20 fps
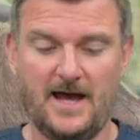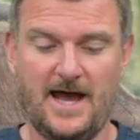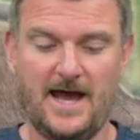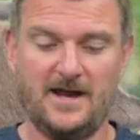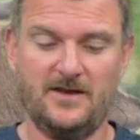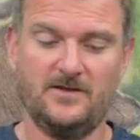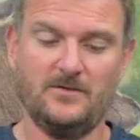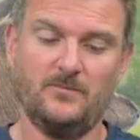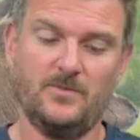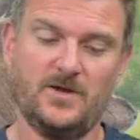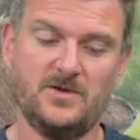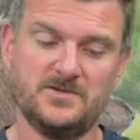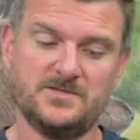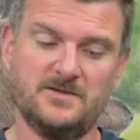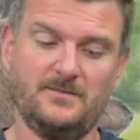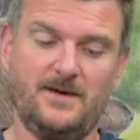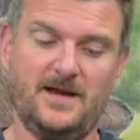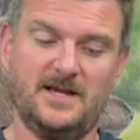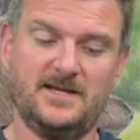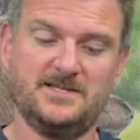And because
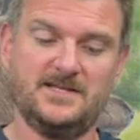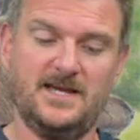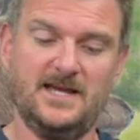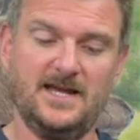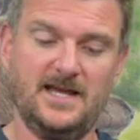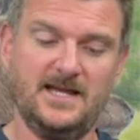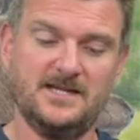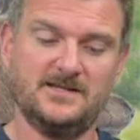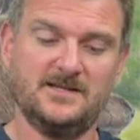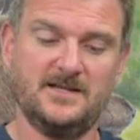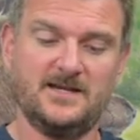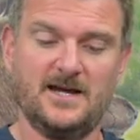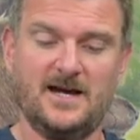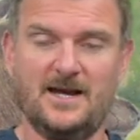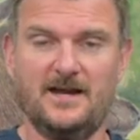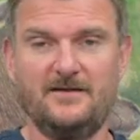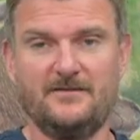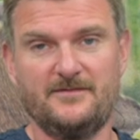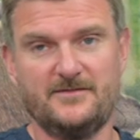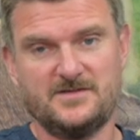the magazine isn't
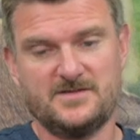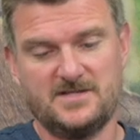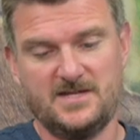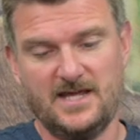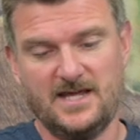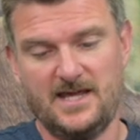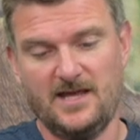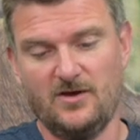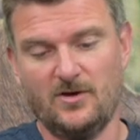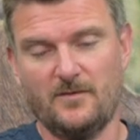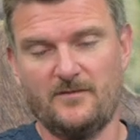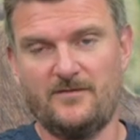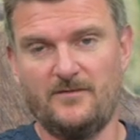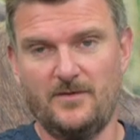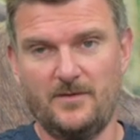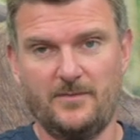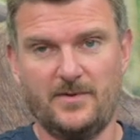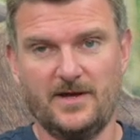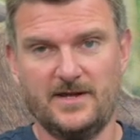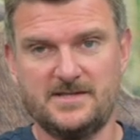kind of sticking up
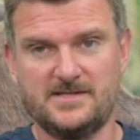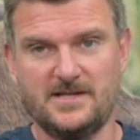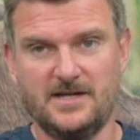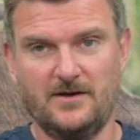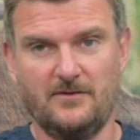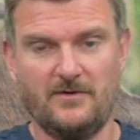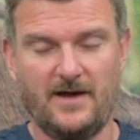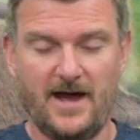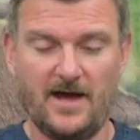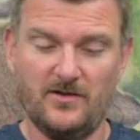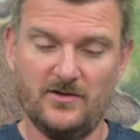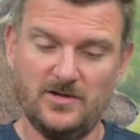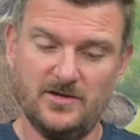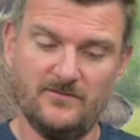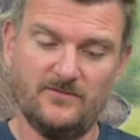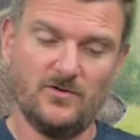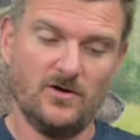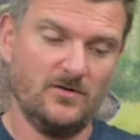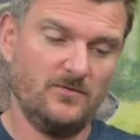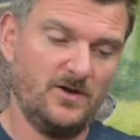from the Picatinny rail,
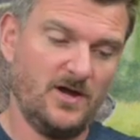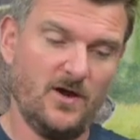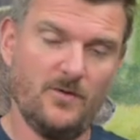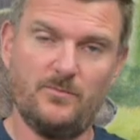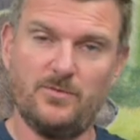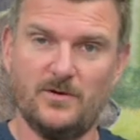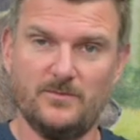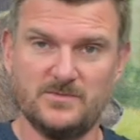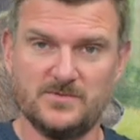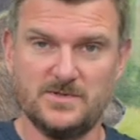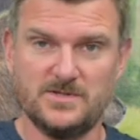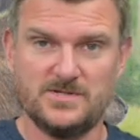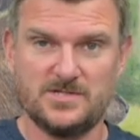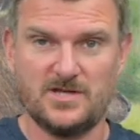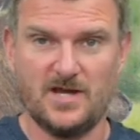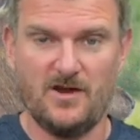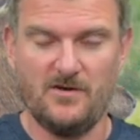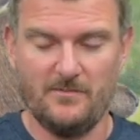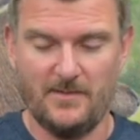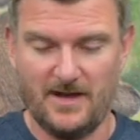you've got no problems with
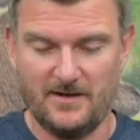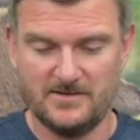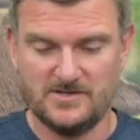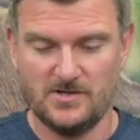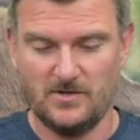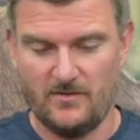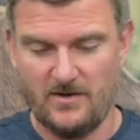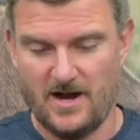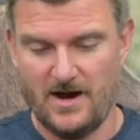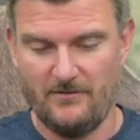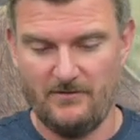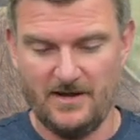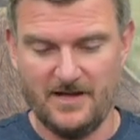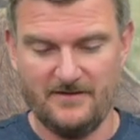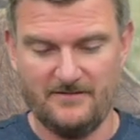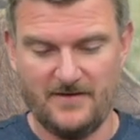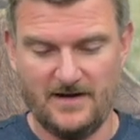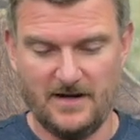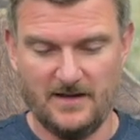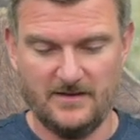scope mounting or eye
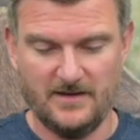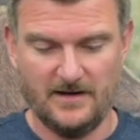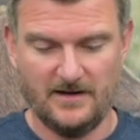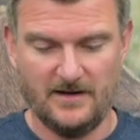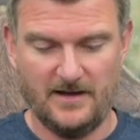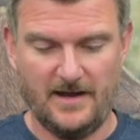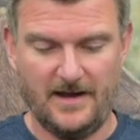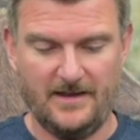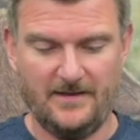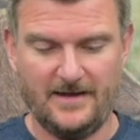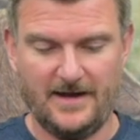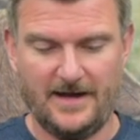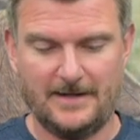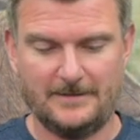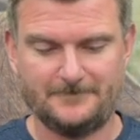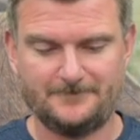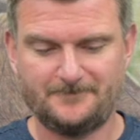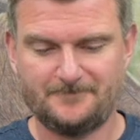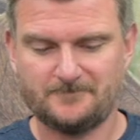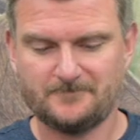relief, anything like
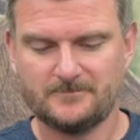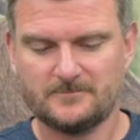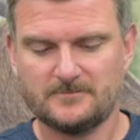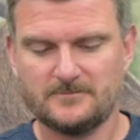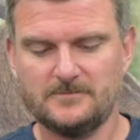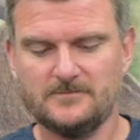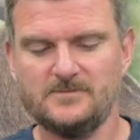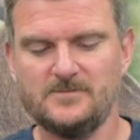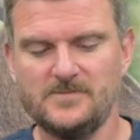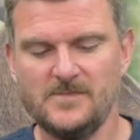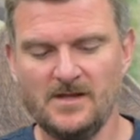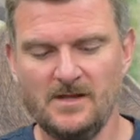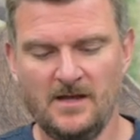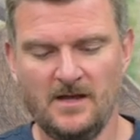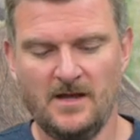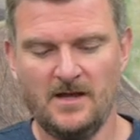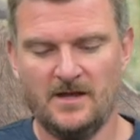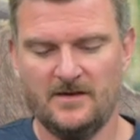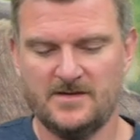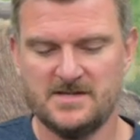that.
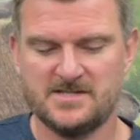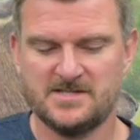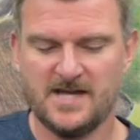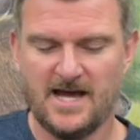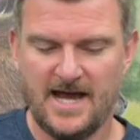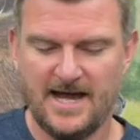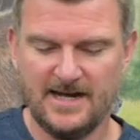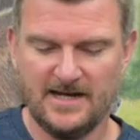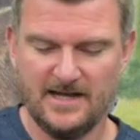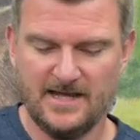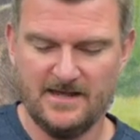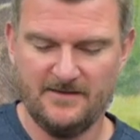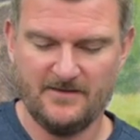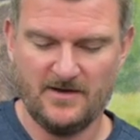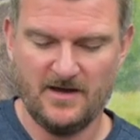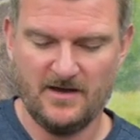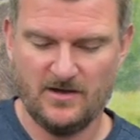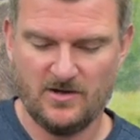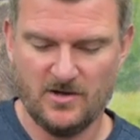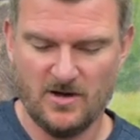The side
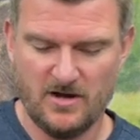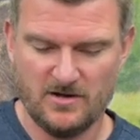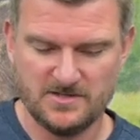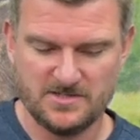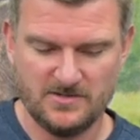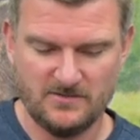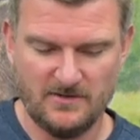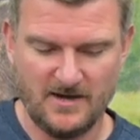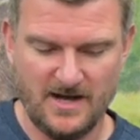lever cocks the